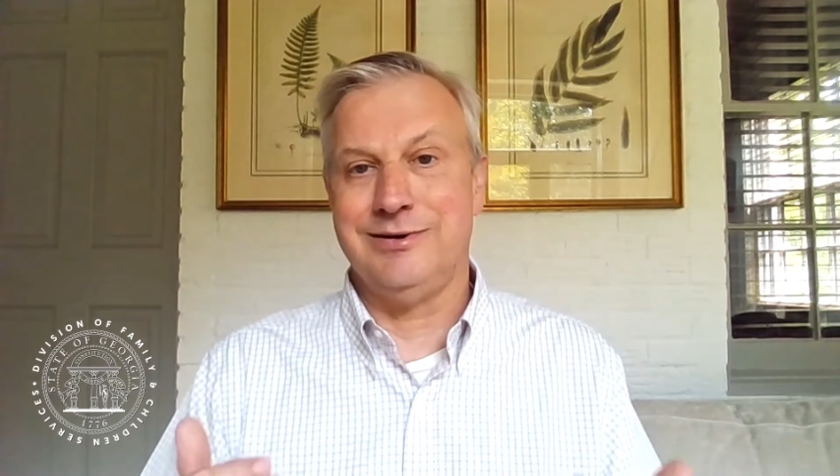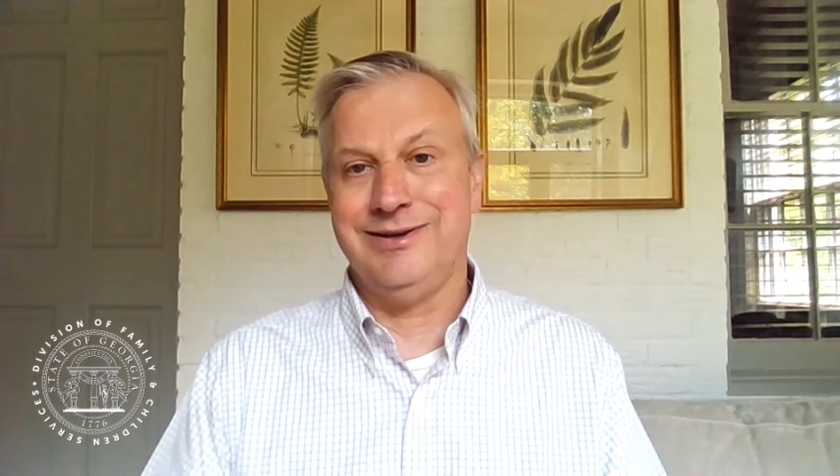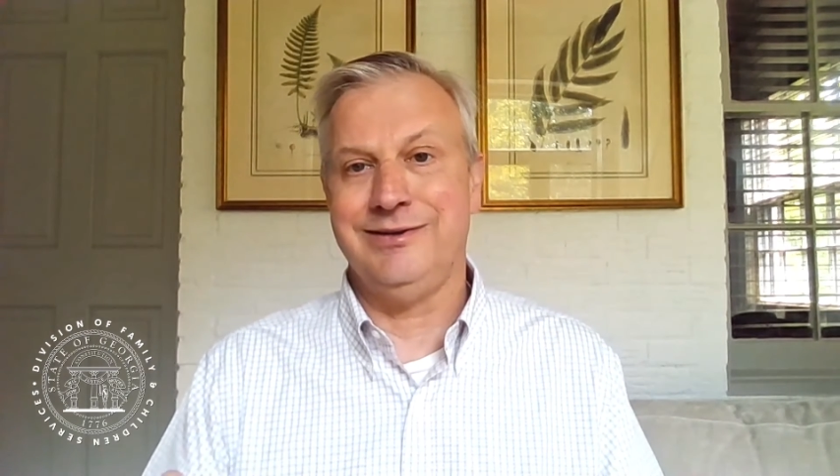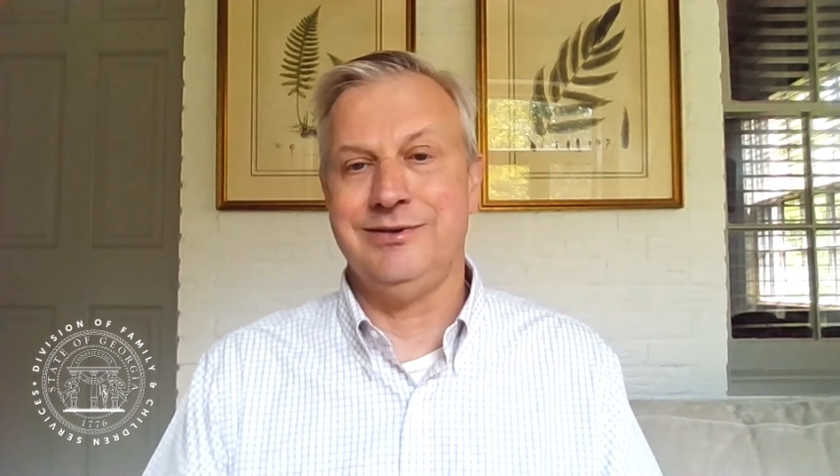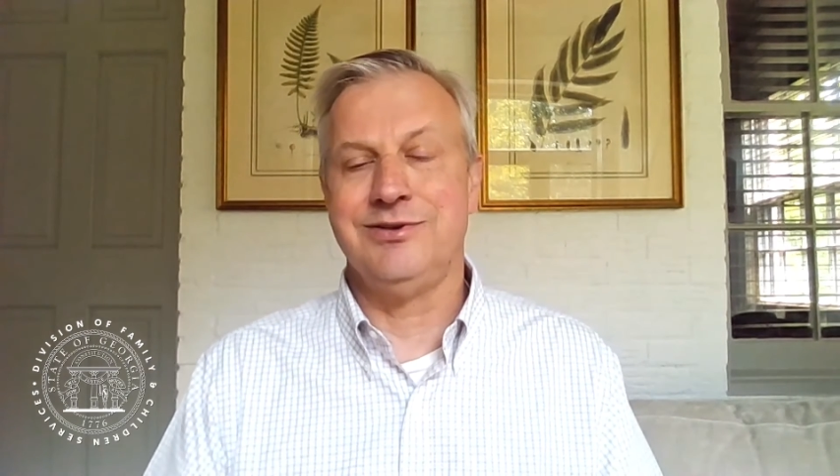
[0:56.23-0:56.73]

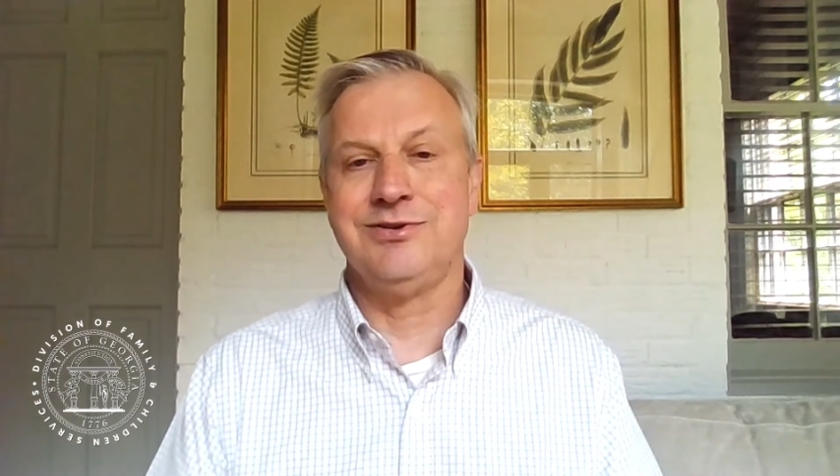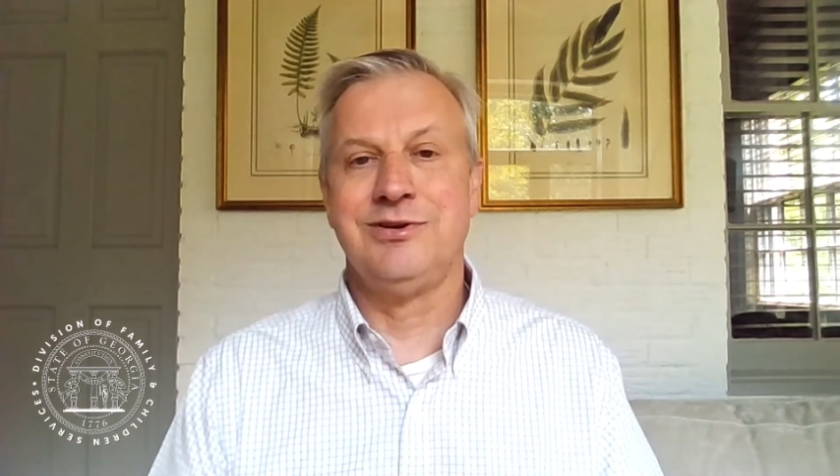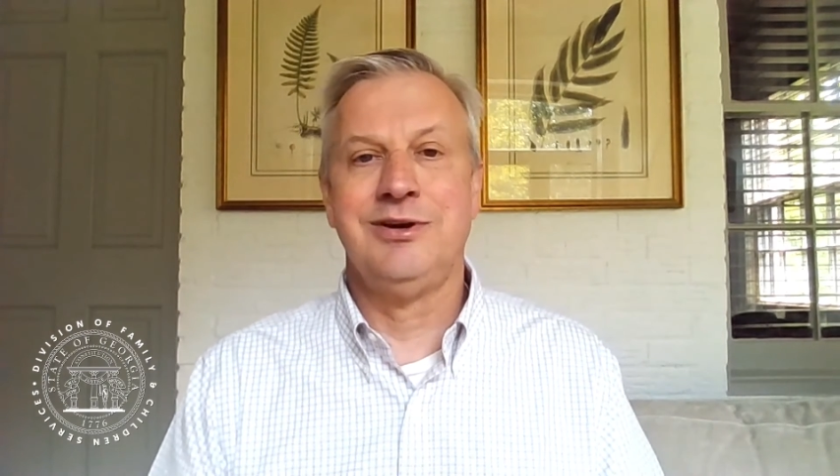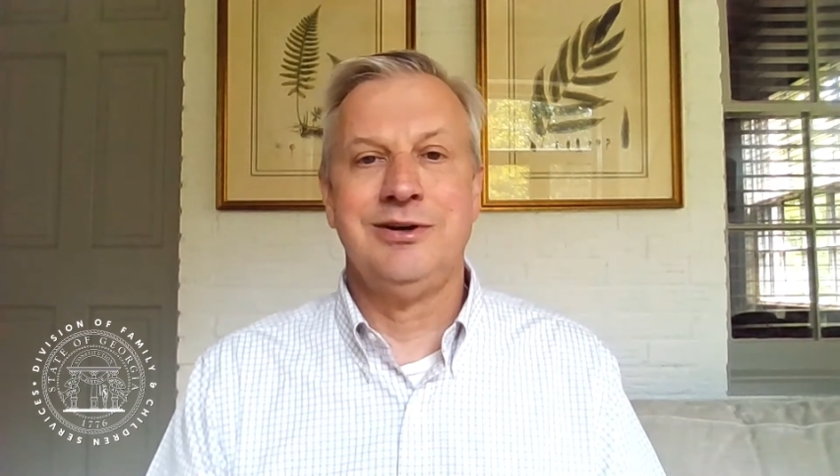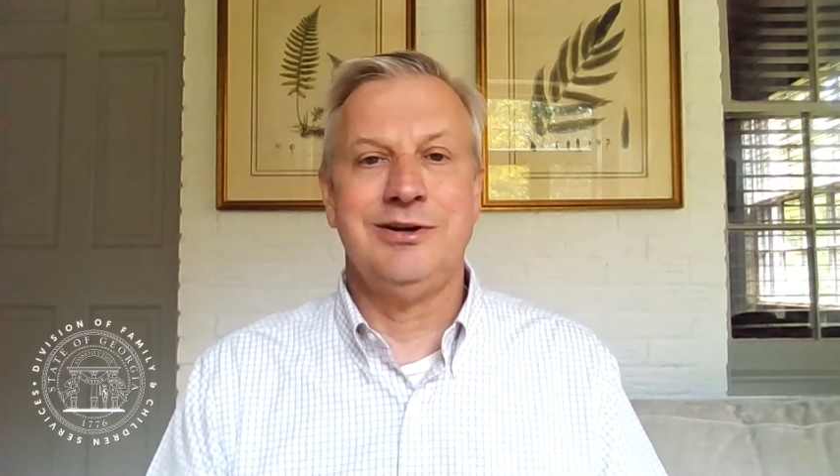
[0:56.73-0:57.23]
needs
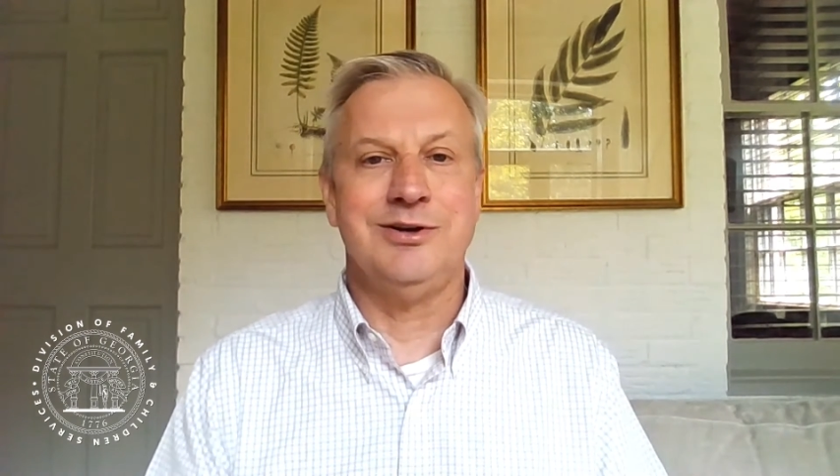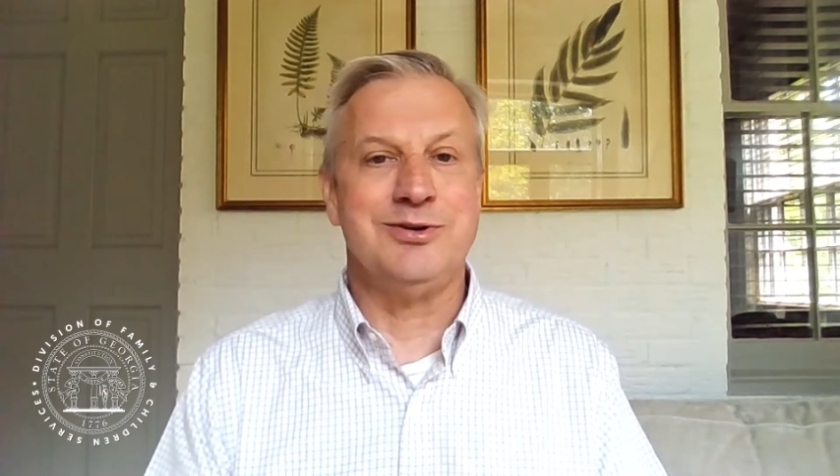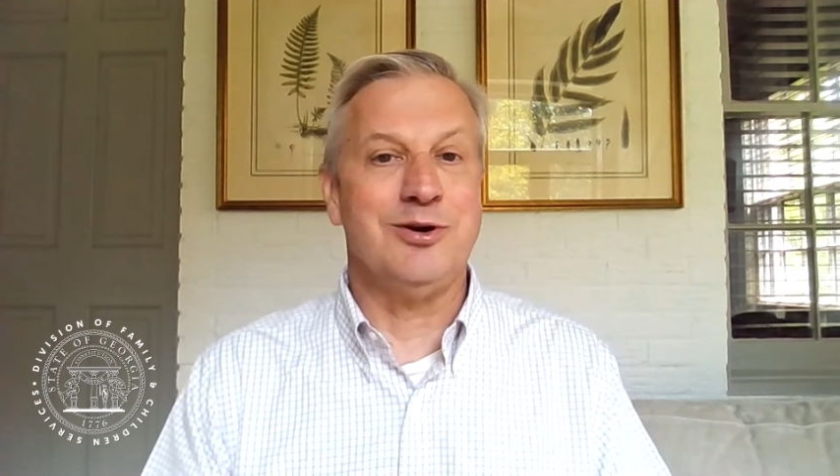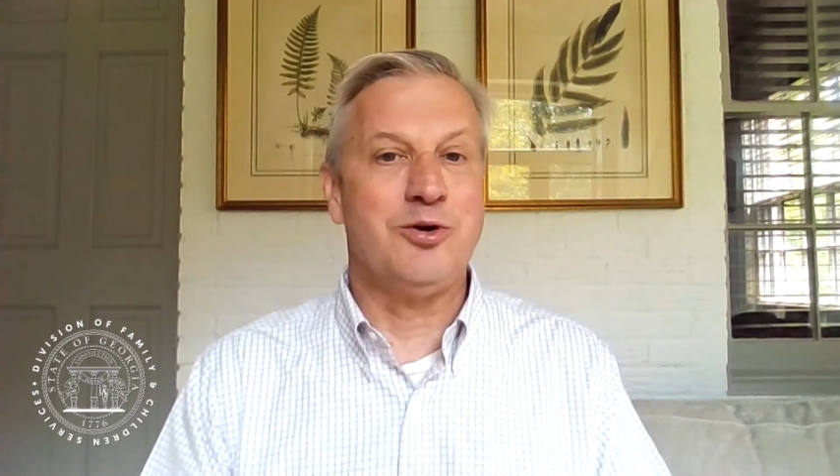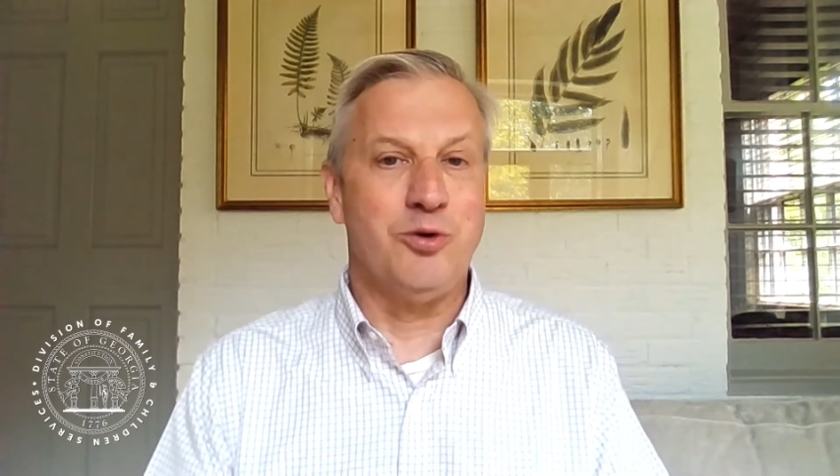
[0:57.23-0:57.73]

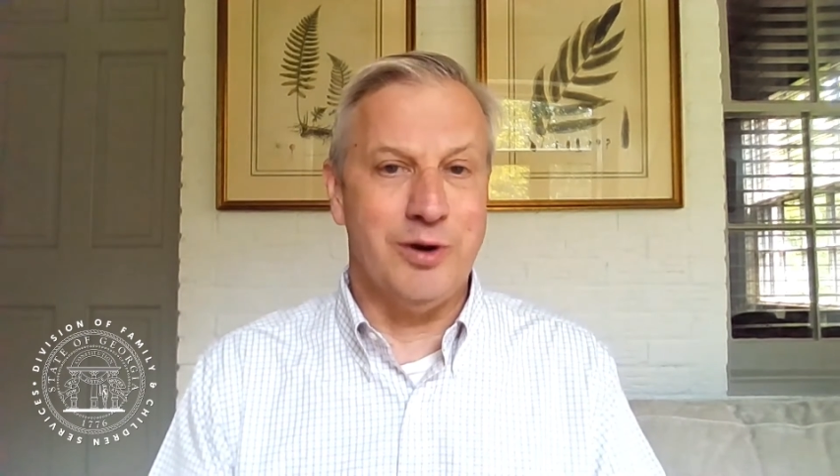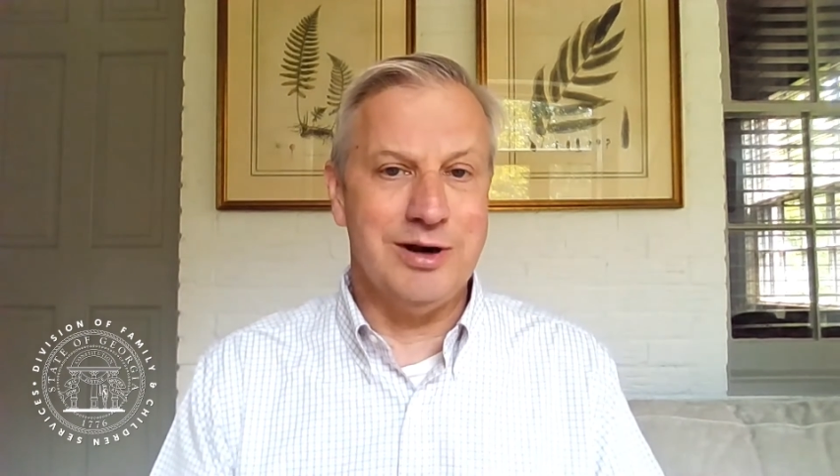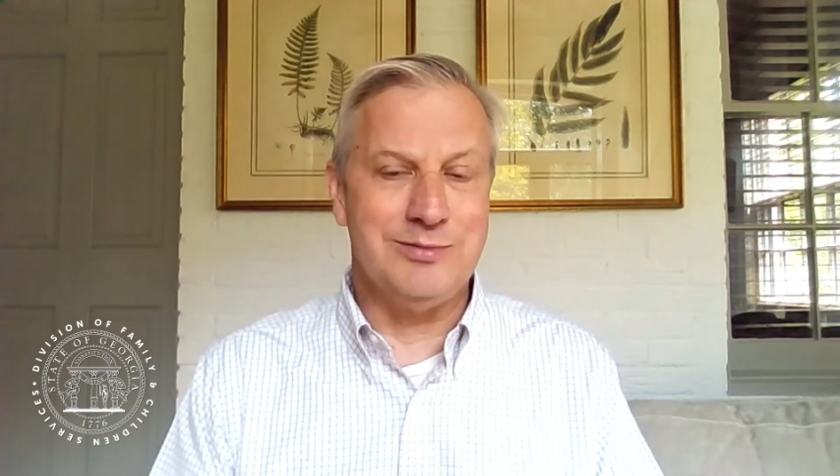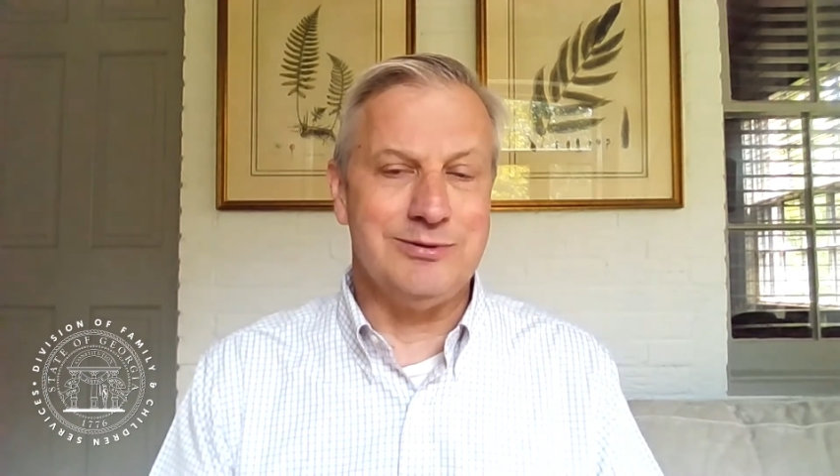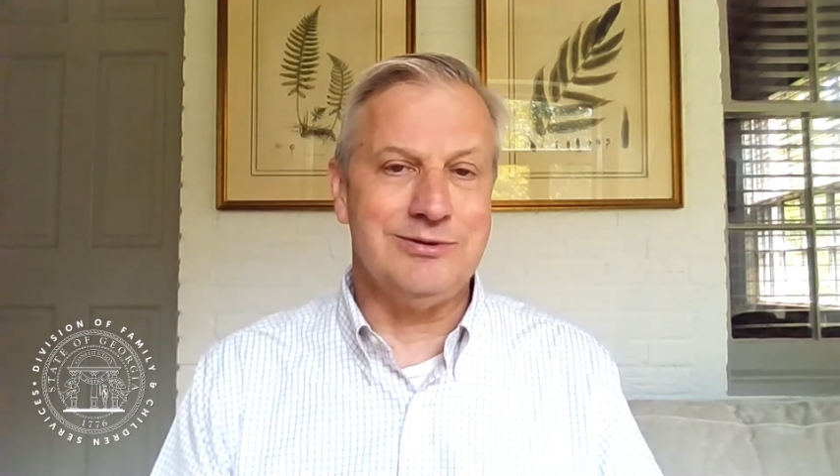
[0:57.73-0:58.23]
is
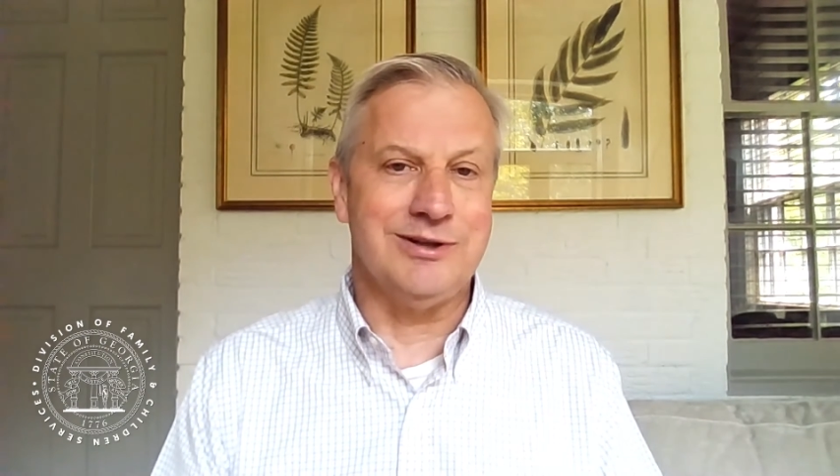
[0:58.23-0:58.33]
incredible.